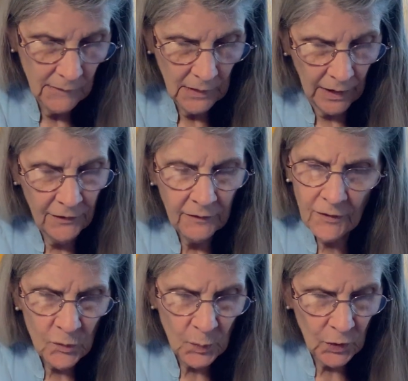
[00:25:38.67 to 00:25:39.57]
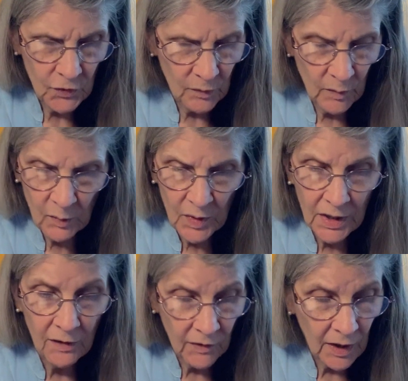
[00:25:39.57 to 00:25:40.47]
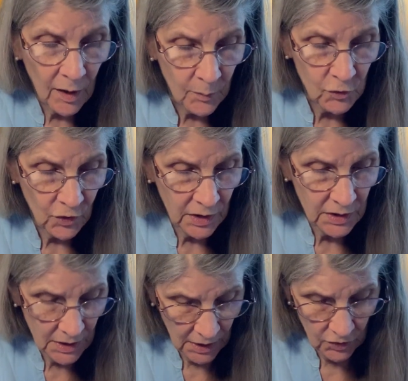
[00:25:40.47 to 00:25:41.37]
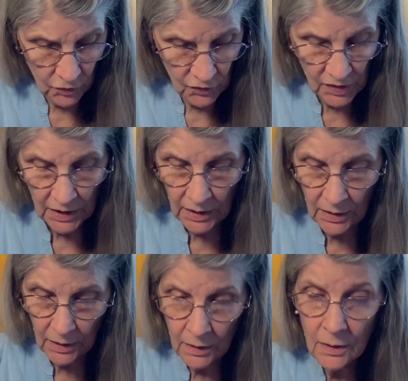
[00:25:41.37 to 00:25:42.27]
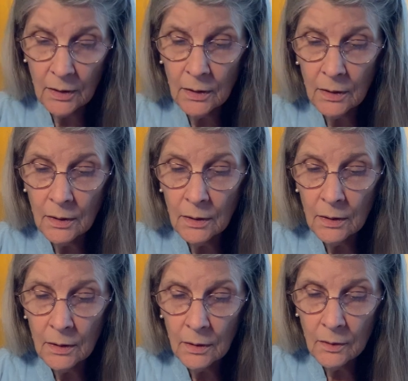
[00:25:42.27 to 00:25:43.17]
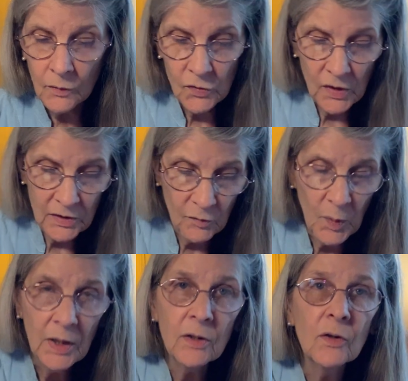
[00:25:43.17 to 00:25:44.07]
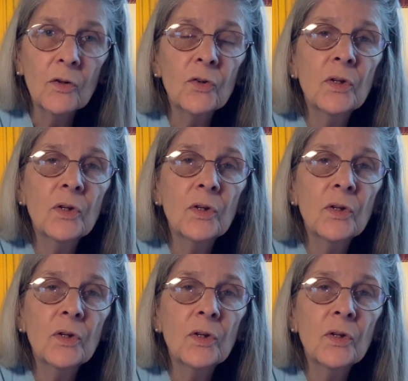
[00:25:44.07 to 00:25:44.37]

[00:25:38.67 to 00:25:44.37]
I think this person may be giving up trying to understand Six of Pentacles.